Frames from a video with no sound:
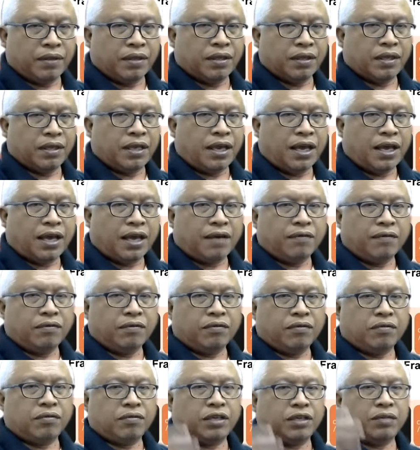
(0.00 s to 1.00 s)
they have
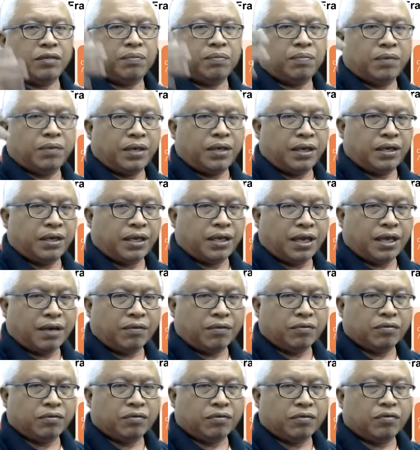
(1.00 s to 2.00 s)
to explain, they
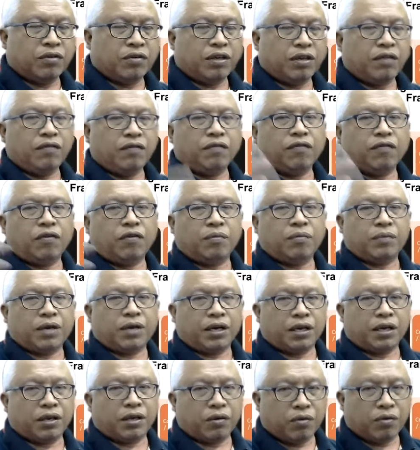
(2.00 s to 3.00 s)
have to inform the
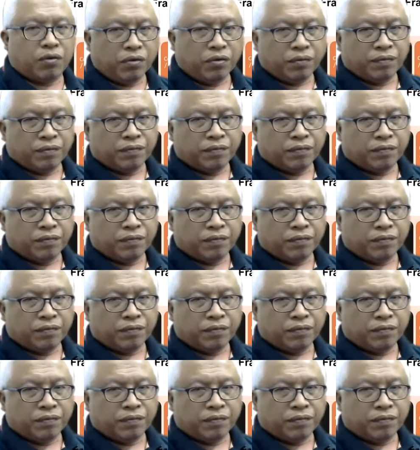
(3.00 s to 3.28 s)
ICAO